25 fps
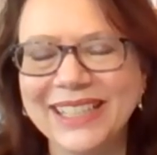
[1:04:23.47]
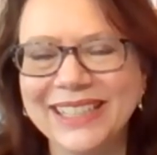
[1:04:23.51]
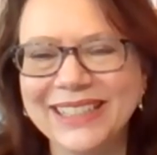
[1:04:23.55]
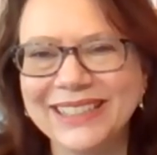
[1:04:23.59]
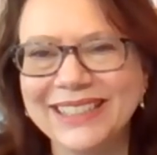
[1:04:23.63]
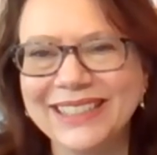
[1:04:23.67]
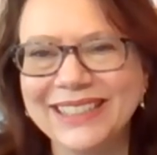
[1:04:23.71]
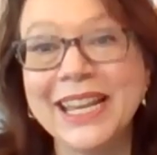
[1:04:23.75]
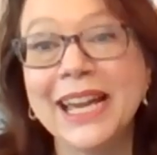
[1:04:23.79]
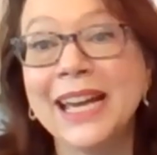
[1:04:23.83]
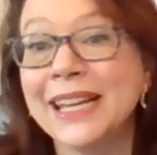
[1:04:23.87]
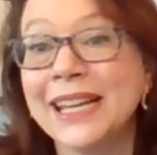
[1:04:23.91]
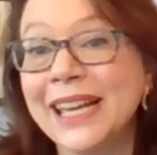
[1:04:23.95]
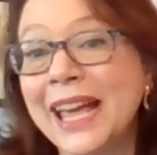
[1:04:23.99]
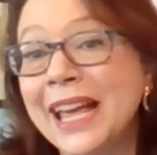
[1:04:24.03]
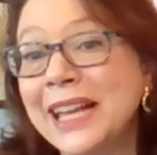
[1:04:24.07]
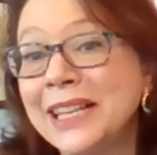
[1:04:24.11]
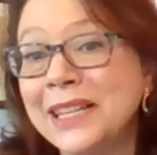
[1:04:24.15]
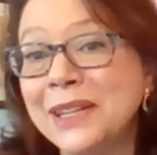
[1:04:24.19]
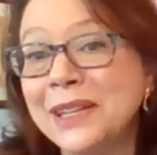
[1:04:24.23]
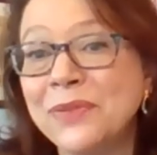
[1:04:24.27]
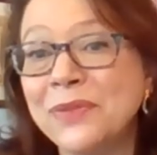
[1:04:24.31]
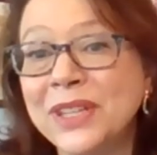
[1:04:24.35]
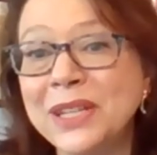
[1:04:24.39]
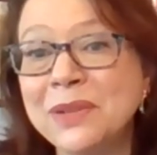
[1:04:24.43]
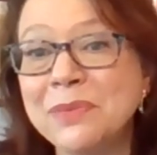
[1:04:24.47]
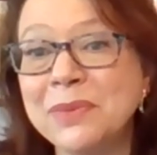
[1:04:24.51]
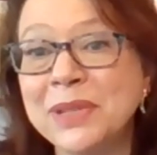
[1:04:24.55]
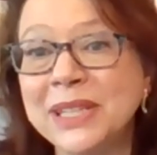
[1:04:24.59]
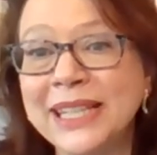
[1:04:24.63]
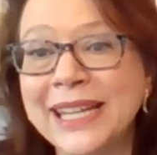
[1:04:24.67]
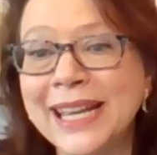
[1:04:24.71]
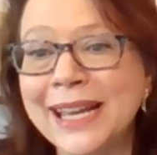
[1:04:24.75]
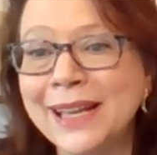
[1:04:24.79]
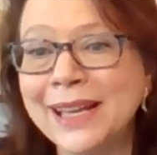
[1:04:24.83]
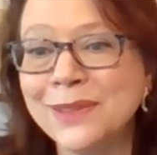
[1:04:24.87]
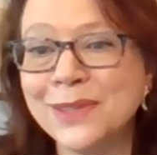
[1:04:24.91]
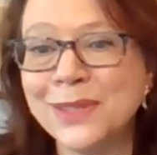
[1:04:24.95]
Yeah. And if anybody
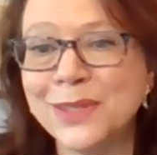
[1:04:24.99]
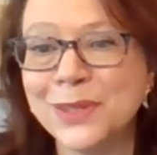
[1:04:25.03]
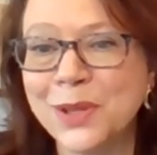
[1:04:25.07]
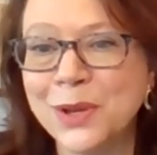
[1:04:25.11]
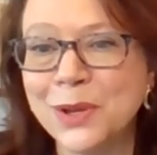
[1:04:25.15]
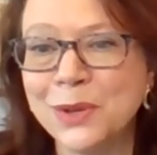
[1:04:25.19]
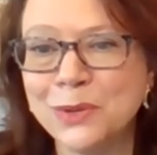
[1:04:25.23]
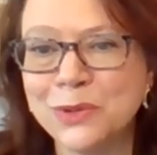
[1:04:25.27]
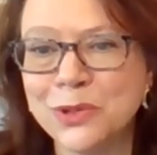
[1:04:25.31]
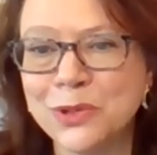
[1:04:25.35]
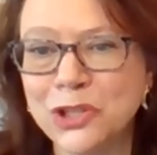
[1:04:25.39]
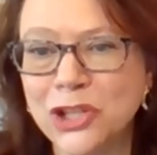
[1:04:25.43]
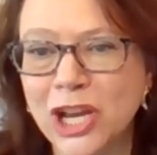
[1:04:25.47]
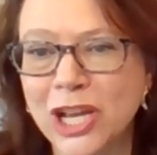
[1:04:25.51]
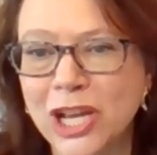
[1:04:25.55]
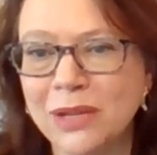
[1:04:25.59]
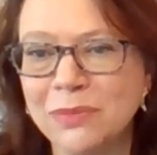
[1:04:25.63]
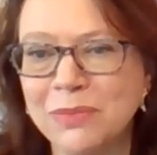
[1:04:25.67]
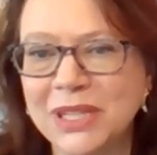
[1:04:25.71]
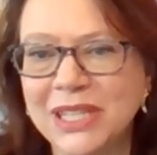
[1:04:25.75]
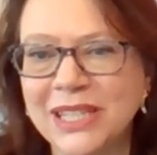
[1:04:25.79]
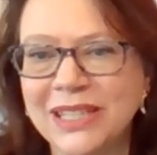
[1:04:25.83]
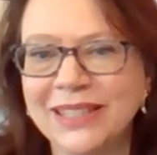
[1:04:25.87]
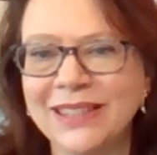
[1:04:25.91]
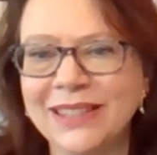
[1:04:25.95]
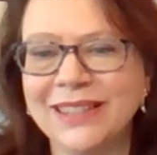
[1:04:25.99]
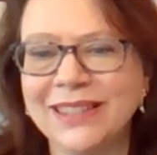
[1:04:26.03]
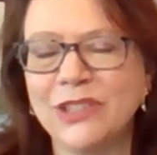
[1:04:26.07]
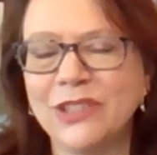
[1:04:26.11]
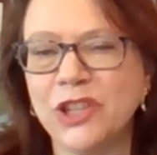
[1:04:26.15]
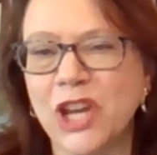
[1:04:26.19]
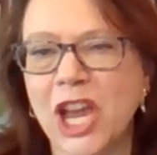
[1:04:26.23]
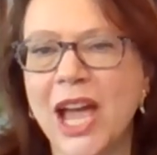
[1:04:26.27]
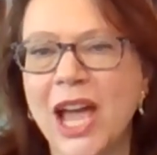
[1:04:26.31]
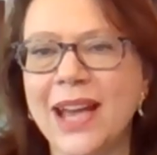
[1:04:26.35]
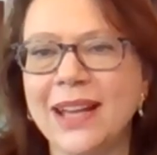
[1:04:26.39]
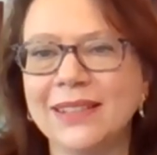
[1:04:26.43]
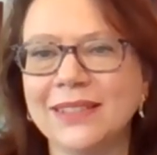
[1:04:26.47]
else knows, chime in in the
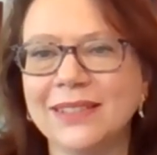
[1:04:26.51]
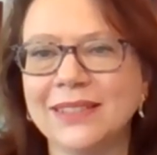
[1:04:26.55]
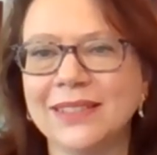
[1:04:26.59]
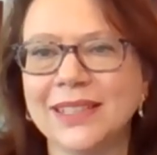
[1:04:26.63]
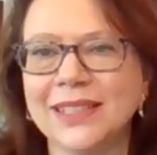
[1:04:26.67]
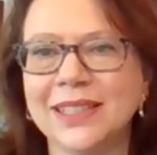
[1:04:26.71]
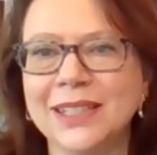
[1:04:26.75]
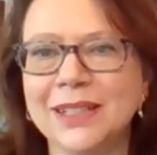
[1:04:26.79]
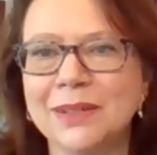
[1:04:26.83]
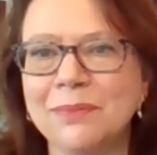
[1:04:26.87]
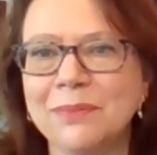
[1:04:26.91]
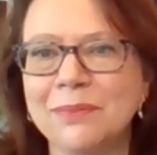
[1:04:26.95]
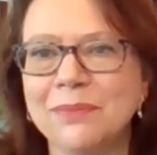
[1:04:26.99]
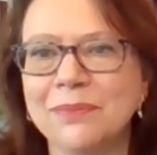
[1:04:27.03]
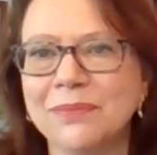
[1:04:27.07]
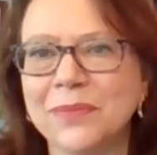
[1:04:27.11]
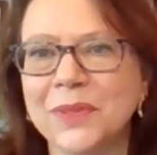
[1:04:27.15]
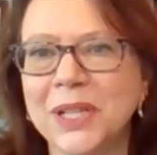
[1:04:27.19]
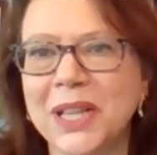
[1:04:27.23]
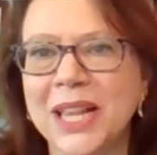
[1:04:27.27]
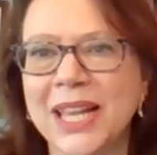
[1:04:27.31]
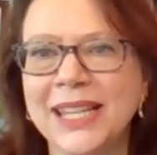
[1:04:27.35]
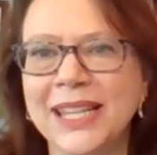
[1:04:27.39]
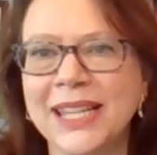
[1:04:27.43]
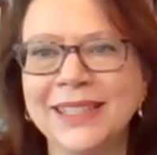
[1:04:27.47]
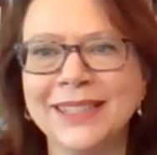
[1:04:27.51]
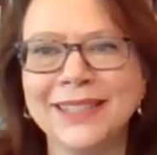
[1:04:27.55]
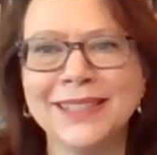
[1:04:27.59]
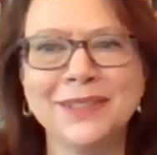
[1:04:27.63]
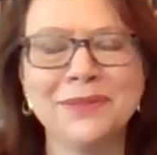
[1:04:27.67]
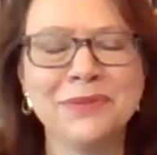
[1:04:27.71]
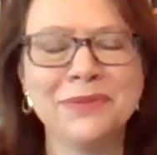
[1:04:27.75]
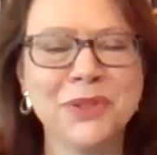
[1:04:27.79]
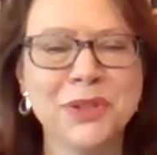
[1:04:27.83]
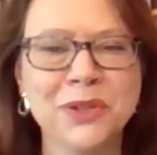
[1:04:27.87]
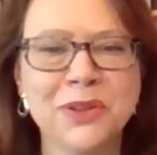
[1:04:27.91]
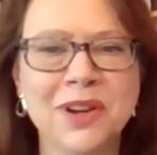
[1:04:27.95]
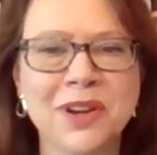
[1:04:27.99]
chat. Um, Clayton,
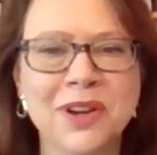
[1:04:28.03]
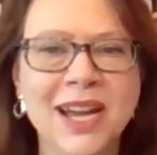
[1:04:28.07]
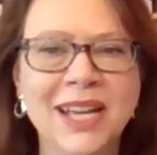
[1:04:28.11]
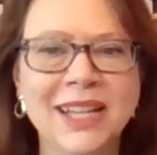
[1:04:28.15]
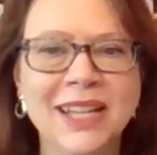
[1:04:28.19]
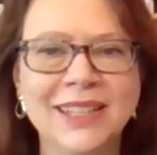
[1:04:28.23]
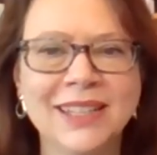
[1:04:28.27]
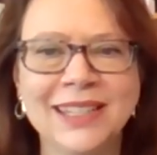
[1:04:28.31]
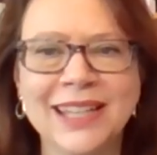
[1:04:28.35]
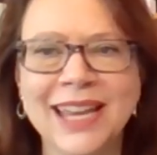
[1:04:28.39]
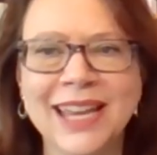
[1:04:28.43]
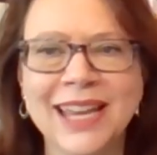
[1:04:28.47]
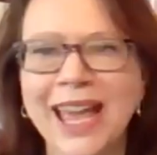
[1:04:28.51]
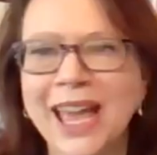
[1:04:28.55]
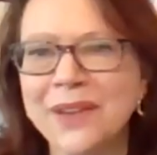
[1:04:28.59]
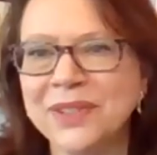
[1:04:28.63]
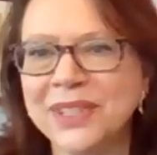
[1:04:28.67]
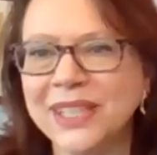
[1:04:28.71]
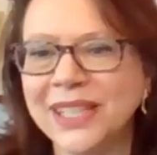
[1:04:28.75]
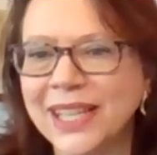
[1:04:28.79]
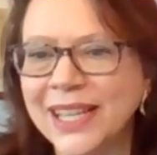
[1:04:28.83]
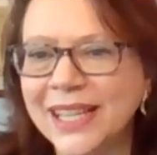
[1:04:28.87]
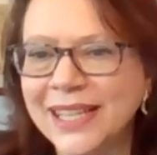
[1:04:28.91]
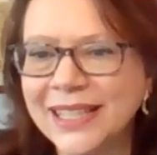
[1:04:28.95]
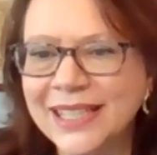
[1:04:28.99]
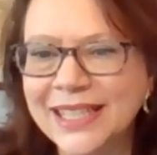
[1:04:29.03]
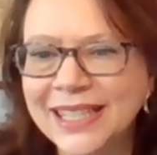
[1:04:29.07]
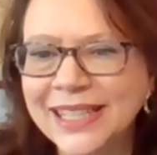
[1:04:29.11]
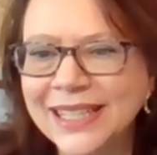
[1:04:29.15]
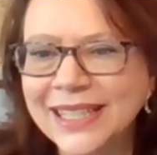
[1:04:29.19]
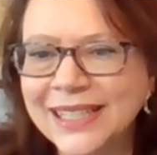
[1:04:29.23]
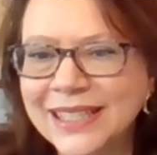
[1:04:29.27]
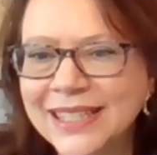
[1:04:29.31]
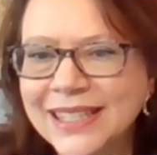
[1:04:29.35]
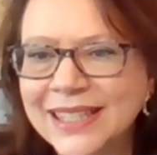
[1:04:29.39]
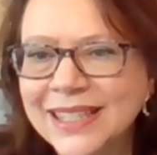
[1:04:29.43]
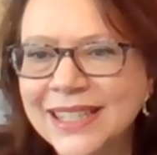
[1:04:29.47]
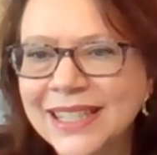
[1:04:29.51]
if you're on and have any
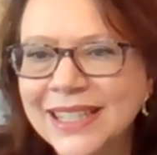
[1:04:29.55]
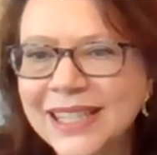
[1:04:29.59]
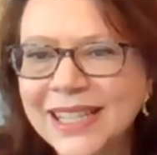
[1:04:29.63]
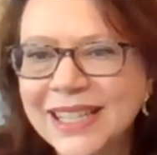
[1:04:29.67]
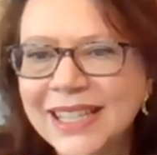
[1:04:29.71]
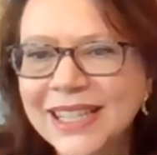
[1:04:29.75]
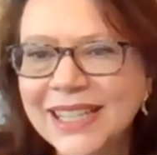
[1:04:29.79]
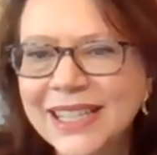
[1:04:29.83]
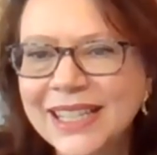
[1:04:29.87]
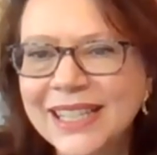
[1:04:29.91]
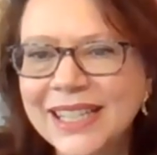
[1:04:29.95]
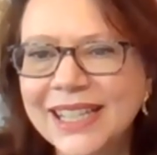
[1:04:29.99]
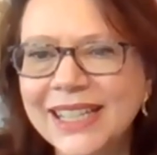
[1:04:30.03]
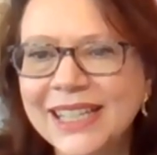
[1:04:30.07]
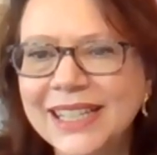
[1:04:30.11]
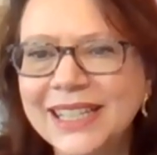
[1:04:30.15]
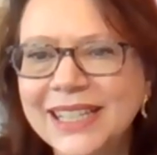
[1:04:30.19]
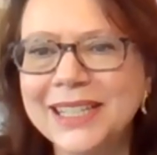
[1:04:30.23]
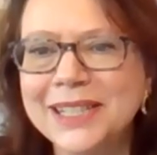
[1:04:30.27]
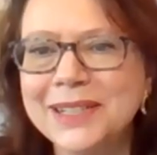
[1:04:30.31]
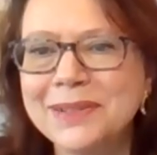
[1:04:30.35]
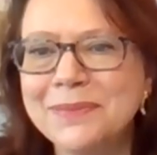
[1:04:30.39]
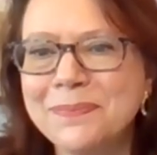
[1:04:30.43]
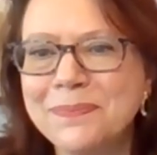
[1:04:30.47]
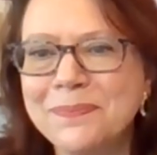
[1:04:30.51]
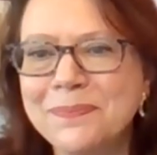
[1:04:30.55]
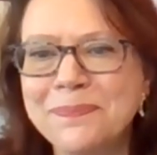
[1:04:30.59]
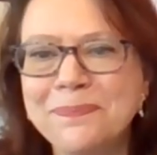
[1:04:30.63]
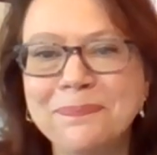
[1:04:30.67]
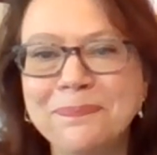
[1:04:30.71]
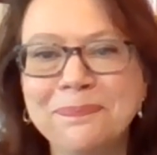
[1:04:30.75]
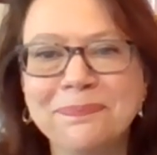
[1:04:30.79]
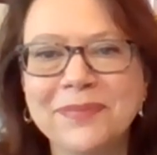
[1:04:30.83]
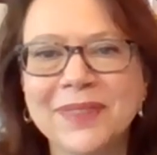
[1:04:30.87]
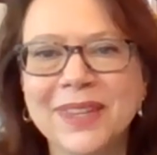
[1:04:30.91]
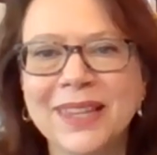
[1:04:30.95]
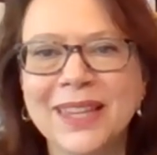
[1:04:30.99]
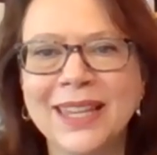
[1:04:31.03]
ideas, um,
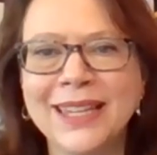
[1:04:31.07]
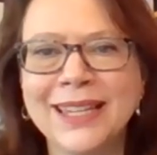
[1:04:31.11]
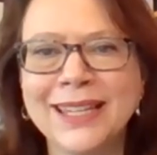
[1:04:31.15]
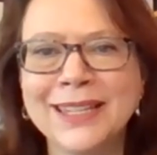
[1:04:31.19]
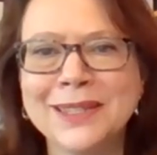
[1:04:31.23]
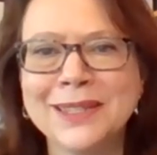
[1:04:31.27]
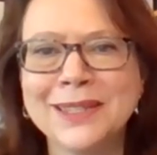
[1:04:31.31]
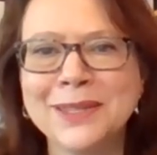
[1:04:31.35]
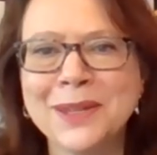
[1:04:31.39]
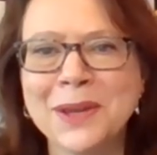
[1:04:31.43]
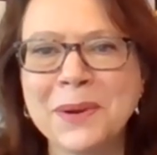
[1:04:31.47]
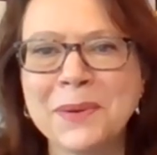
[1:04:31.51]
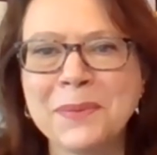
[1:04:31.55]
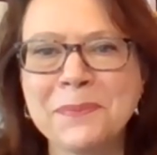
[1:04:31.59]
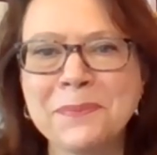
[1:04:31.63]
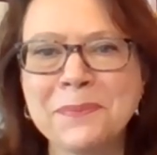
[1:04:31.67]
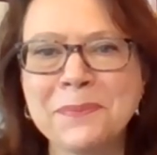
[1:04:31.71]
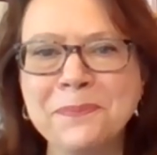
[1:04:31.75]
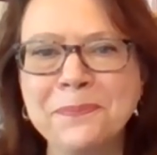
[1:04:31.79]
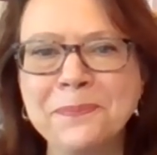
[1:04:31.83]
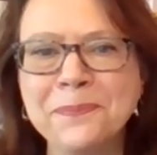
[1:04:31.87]
let us know.